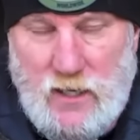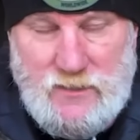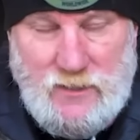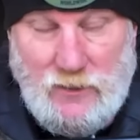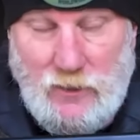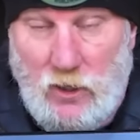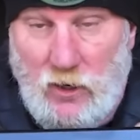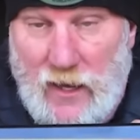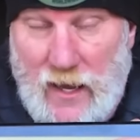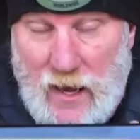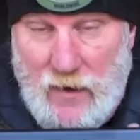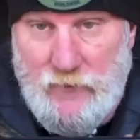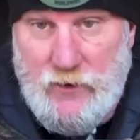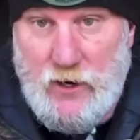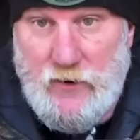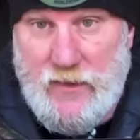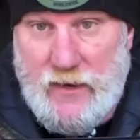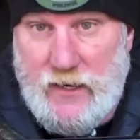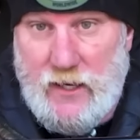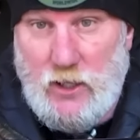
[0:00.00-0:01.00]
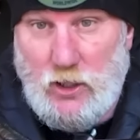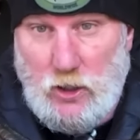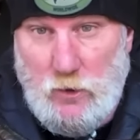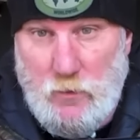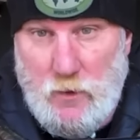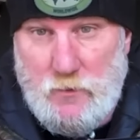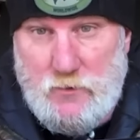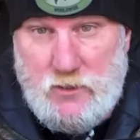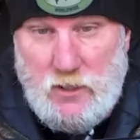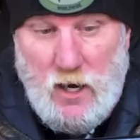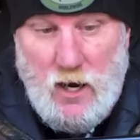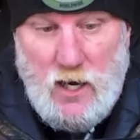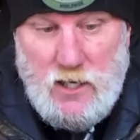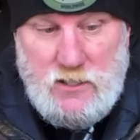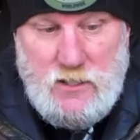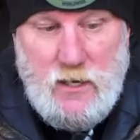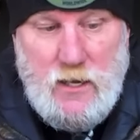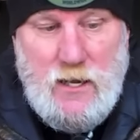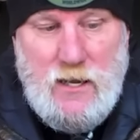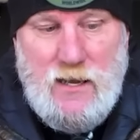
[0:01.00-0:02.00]
It's a little heavier than the aluminum
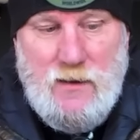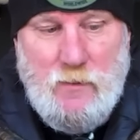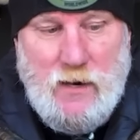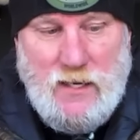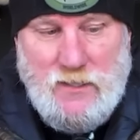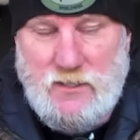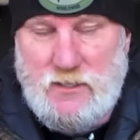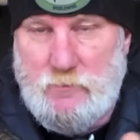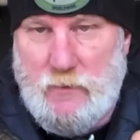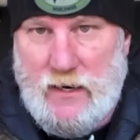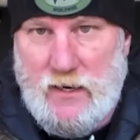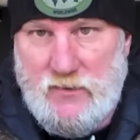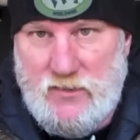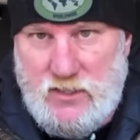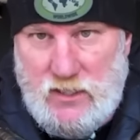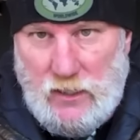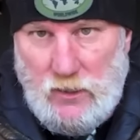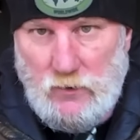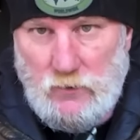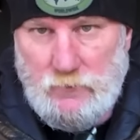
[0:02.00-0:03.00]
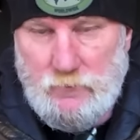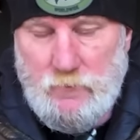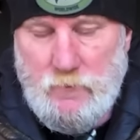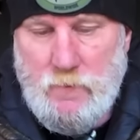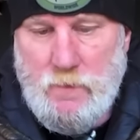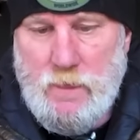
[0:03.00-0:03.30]
saws because it's made of steel.